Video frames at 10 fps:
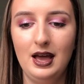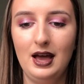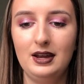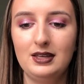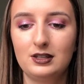
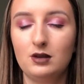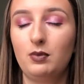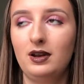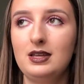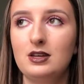And it's a
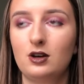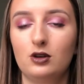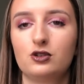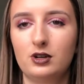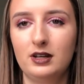complete
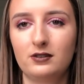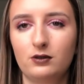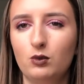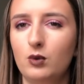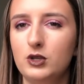contrast
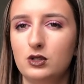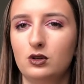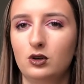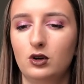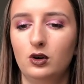from what we
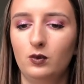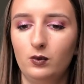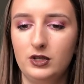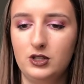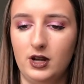saw
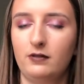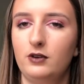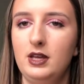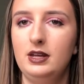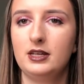with
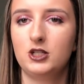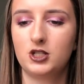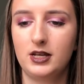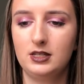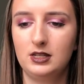Jeffree in his
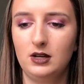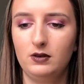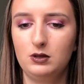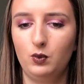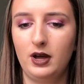Shane
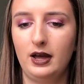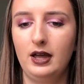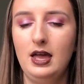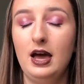series, where,